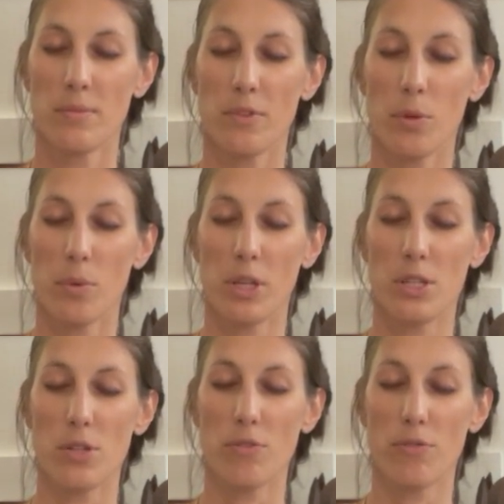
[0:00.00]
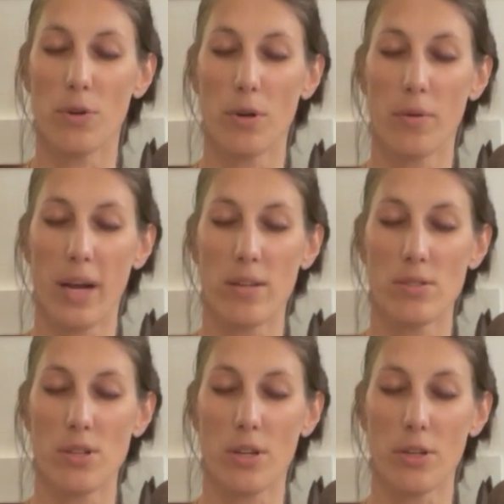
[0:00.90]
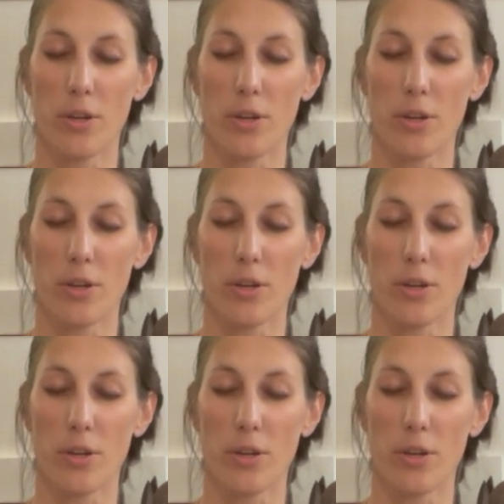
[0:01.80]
If you want to do 4 rounds on your